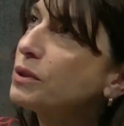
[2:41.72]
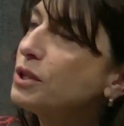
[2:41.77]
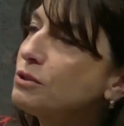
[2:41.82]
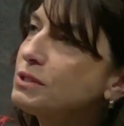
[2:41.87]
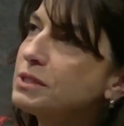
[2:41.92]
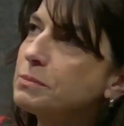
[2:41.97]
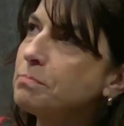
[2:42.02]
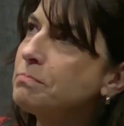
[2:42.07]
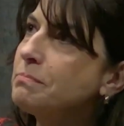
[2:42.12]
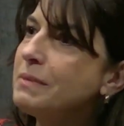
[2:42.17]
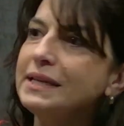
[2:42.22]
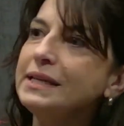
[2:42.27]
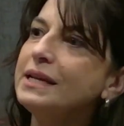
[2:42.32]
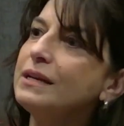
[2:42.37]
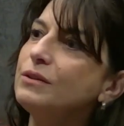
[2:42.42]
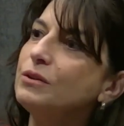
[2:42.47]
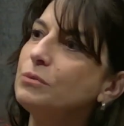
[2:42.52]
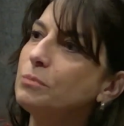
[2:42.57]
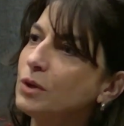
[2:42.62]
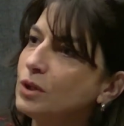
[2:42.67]
There's many
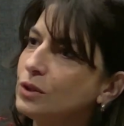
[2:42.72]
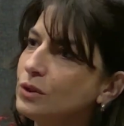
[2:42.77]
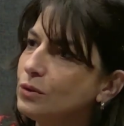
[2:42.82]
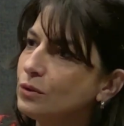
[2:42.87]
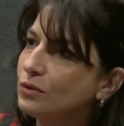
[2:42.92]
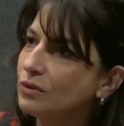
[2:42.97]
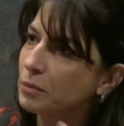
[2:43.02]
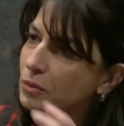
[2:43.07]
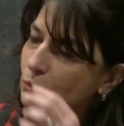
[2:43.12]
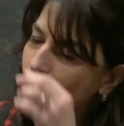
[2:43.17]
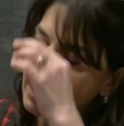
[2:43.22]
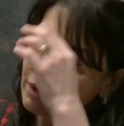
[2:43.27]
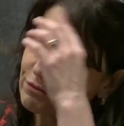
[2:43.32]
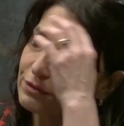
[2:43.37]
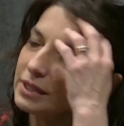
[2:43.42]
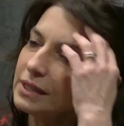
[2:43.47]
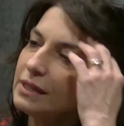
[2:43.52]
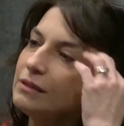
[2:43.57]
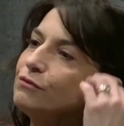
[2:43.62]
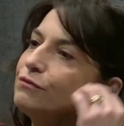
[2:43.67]
other molecules. I mean, we
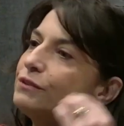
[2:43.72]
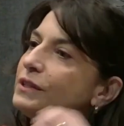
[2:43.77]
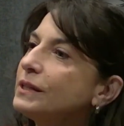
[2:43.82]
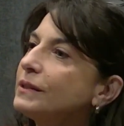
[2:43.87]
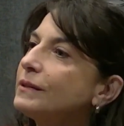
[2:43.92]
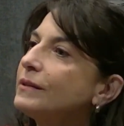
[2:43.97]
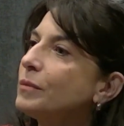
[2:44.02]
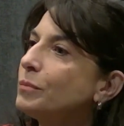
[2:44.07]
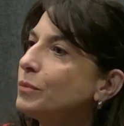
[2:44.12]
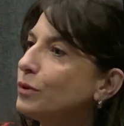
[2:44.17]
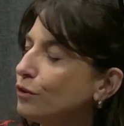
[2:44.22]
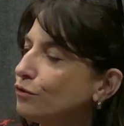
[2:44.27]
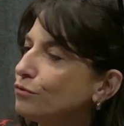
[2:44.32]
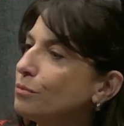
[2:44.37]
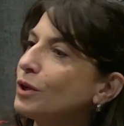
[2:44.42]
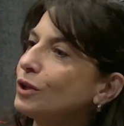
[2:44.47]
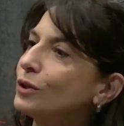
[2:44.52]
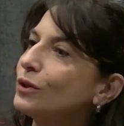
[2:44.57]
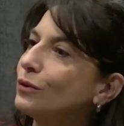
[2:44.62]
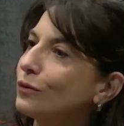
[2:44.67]
have an infinite number of
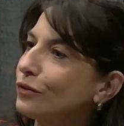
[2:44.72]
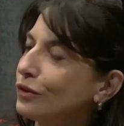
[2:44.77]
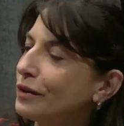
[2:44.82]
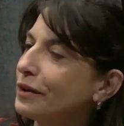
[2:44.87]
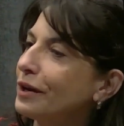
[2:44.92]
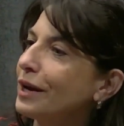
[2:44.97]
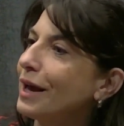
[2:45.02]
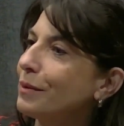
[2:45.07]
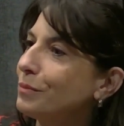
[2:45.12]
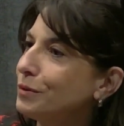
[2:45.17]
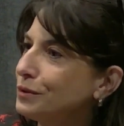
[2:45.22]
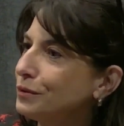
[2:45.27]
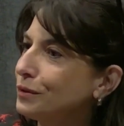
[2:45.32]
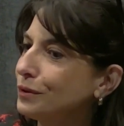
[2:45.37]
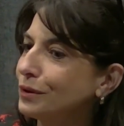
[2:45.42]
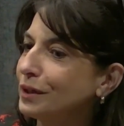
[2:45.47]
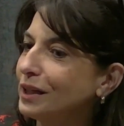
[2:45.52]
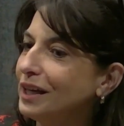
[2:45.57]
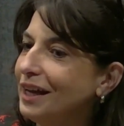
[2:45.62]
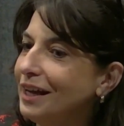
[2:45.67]
molecules in the
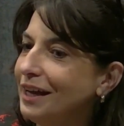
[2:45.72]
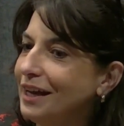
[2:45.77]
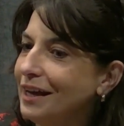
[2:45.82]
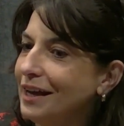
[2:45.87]
laboratory.